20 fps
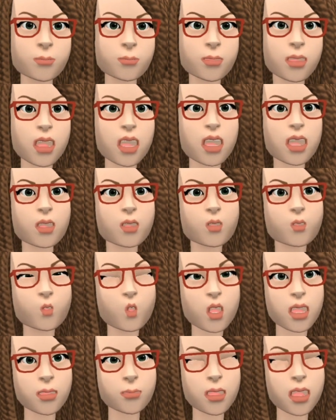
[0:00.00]
It
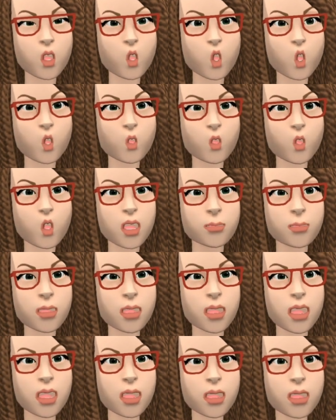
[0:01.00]
shows what belongs to the
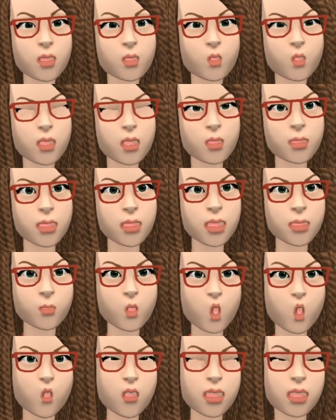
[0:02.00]
business owners and the
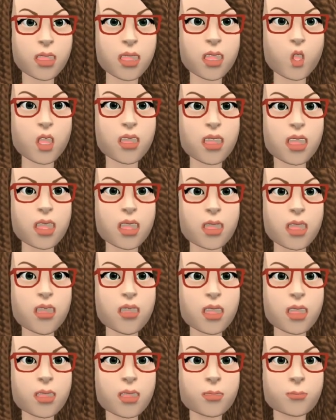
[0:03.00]
book value of their
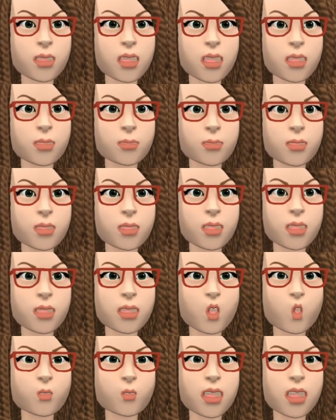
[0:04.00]
investments, like
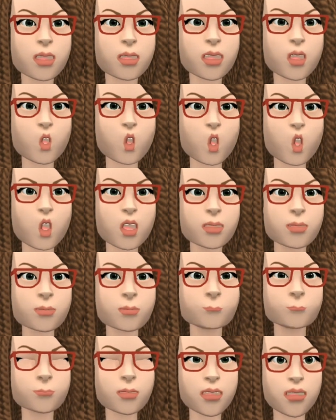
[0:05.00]
common stock,
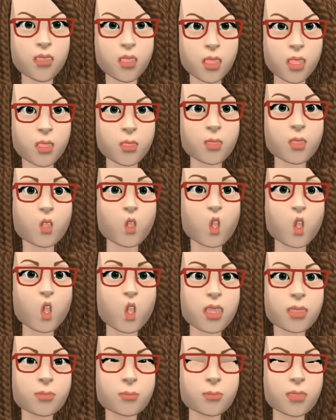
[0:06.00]
preferred
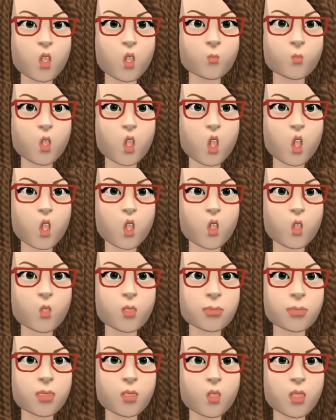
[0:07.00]
stock, or
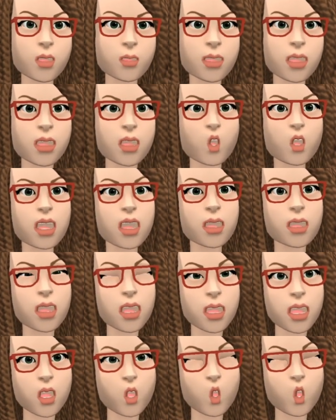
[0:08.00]
bonds. Owner's equity
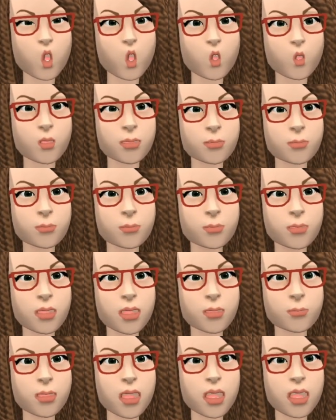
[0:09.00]
includes
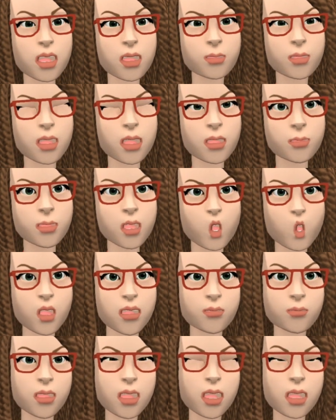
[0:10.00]
capital, the amount
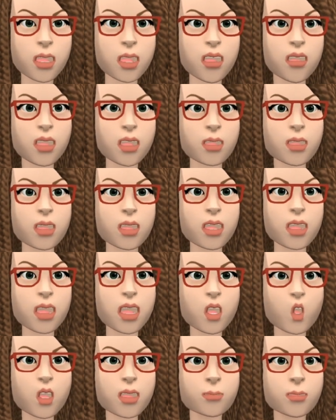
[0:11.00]
of money invested
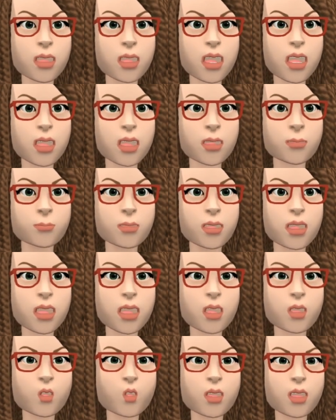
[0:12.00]
into the business by
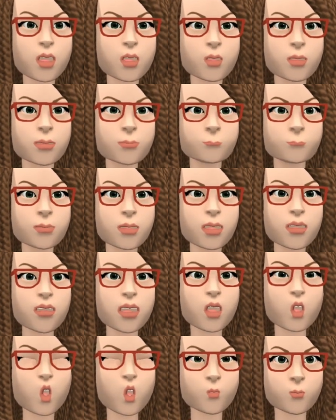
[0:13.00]
the owners,
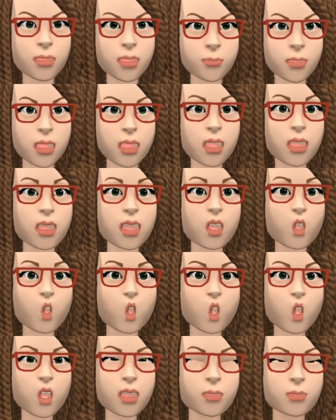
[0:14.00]
private or public
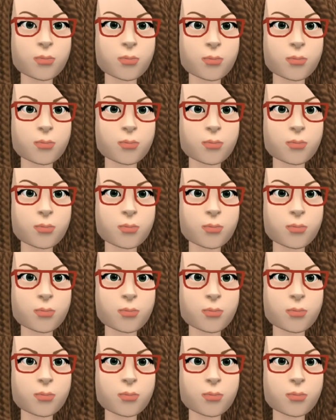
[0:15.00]
stock.